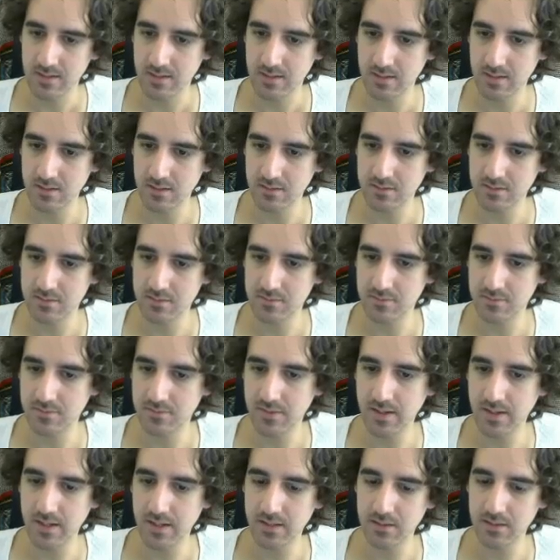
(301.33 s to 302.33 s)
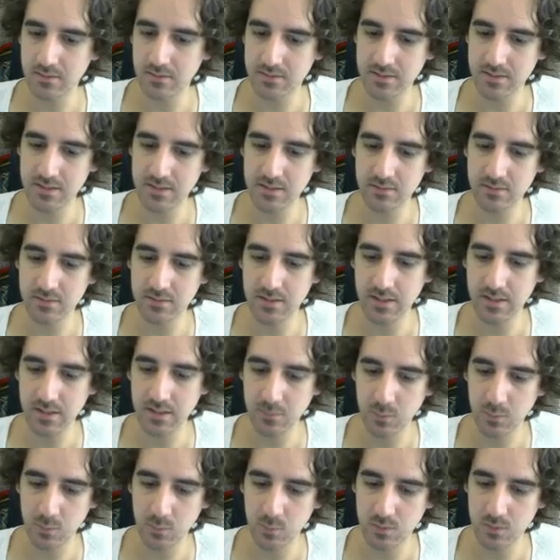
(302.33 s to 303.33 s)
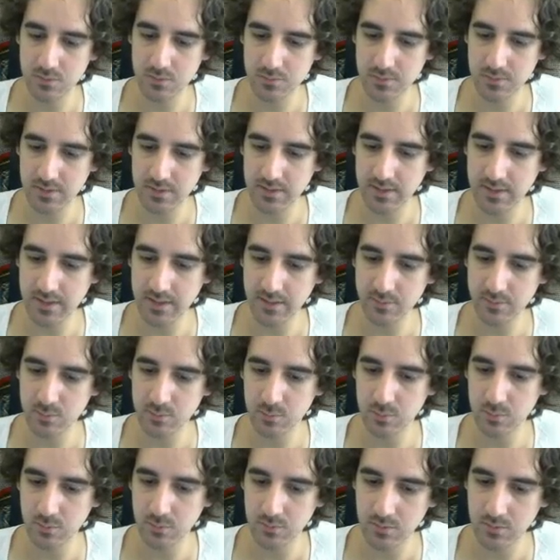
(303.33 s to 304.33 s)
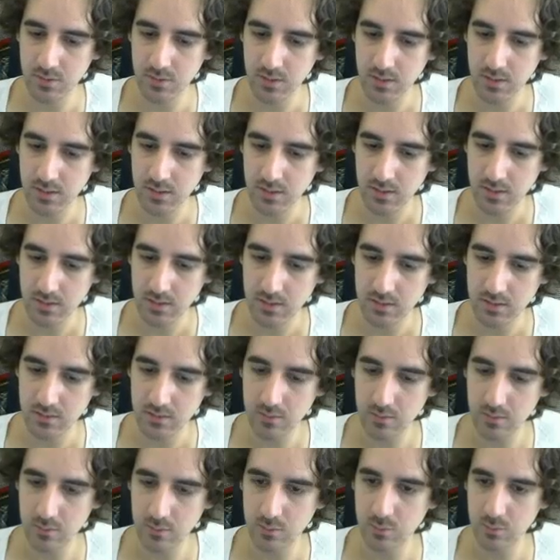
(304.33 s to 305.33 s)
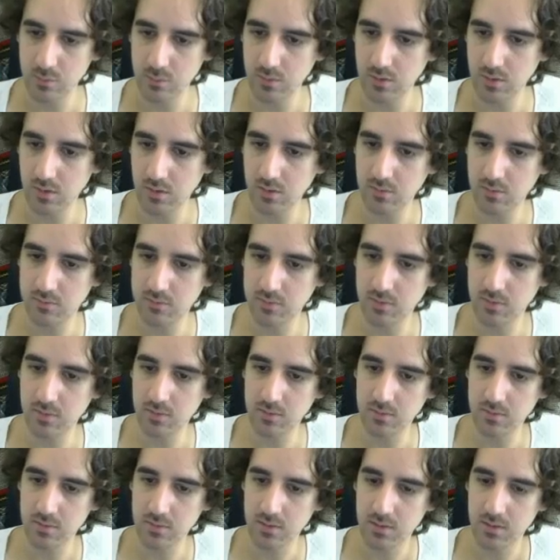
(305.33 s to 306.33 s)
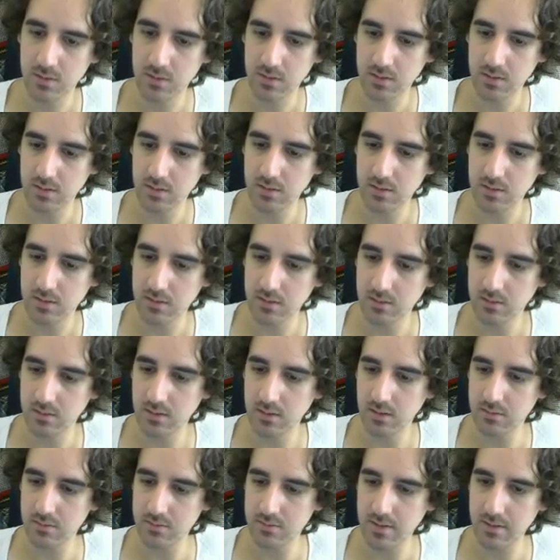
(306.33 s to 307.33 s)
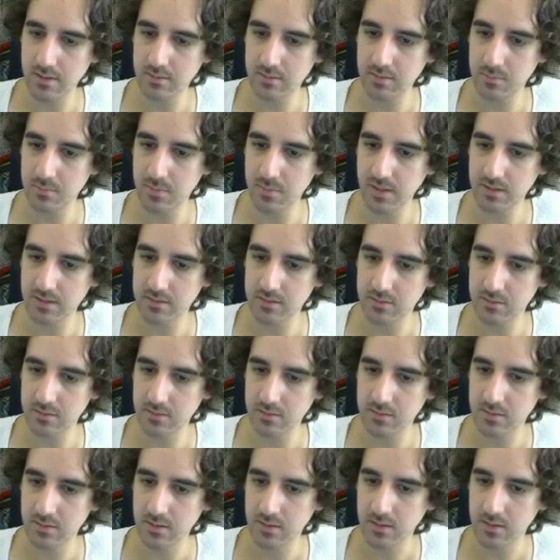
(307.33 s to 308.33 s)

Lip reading: No, it's fine, because at the end of the day we won't really have to do offload around the button.